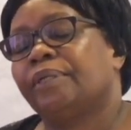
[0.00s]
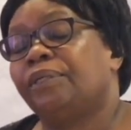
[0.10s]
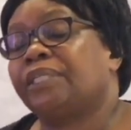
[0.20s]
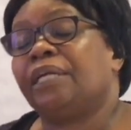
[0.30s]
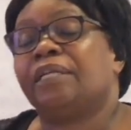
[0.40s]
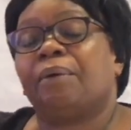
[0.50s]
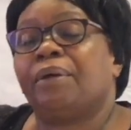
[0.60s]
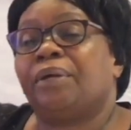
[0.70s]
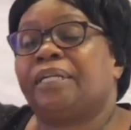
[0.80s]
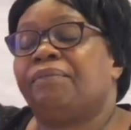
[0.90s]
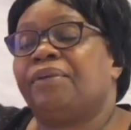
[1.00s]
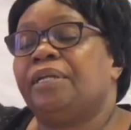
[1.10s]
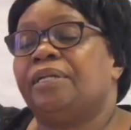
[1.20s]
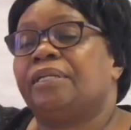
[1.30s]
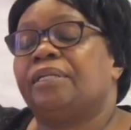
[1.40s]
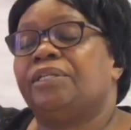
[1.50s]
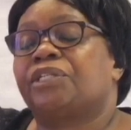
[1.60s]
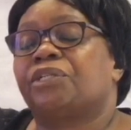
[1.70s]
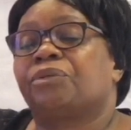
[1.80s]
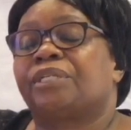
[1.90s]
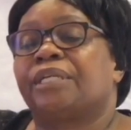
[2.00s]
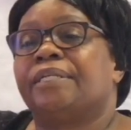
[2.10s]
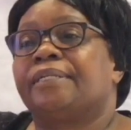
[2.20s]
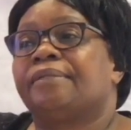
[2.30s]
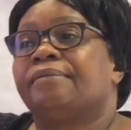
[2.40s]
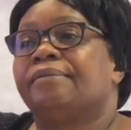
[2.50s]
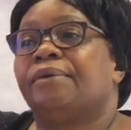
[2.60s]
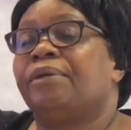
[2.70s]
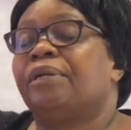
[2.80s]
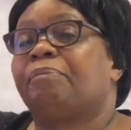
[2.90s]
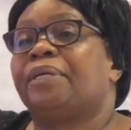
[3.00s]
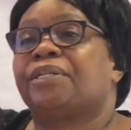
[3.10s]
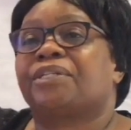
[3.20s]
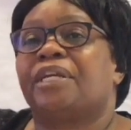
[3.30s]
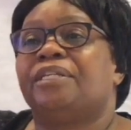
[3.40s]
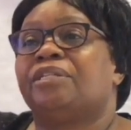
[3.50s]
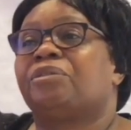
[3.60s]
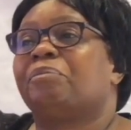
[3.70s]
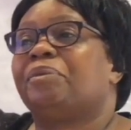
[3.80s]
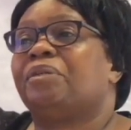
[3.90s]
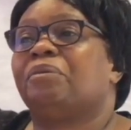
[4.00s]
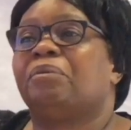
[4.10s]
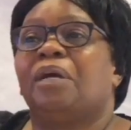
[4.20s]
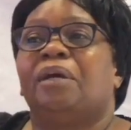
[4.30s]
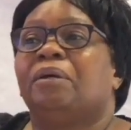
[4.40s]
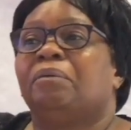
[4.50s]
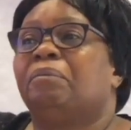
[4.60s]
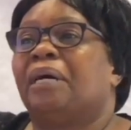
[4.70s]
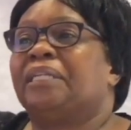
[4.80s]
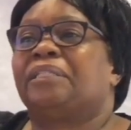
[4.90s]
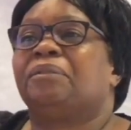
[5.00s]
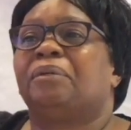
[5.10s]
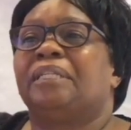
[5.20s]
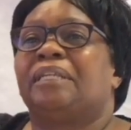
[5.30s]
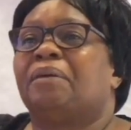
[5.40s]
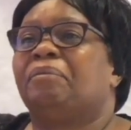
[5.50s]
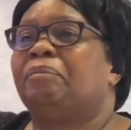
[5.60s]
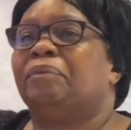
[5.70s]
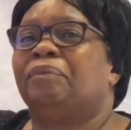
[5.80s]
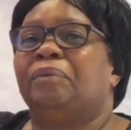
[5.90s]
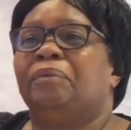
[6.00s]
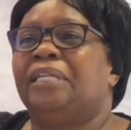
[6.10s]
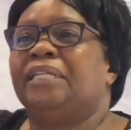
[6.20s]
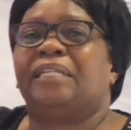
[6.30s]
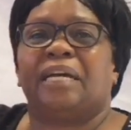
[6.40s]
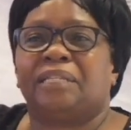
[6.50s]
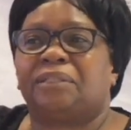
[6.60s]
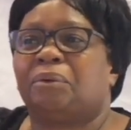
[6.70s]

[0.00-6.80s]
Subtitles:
You see, they were not even in the institutions. They were not being trained to be whether leaders